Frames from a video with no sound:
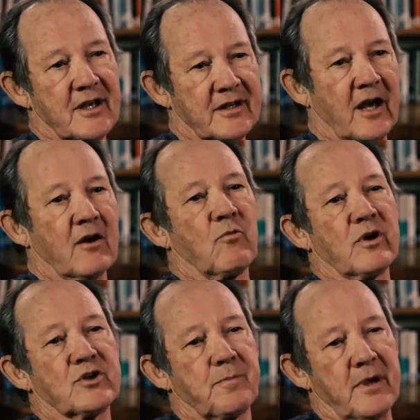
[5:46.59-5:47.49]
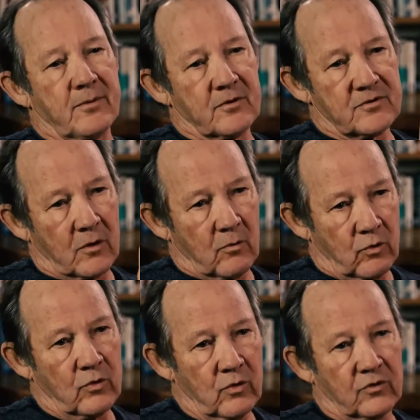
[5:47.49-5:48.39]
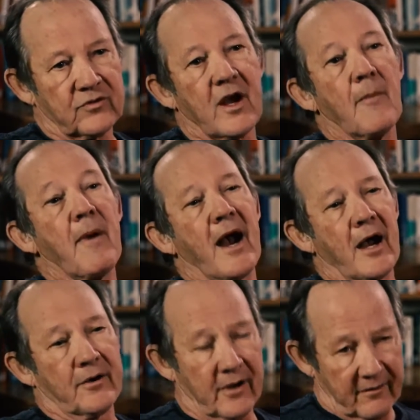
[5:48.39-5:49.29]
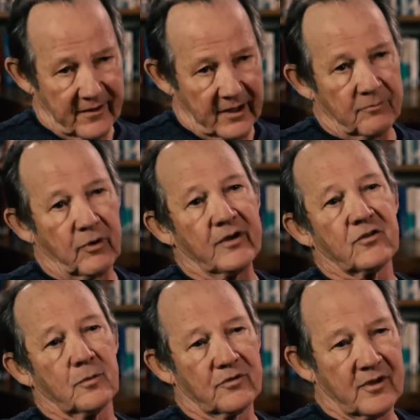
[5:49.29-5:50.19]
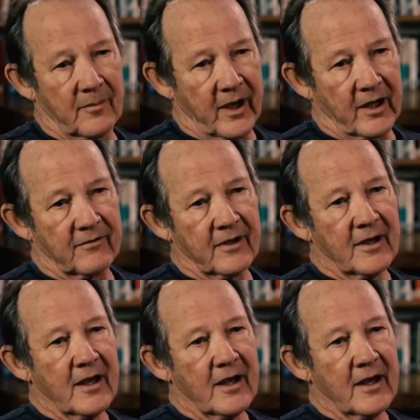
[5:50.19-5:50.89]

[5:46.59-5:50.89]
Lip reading: that which people's rules come out of and principles come out of.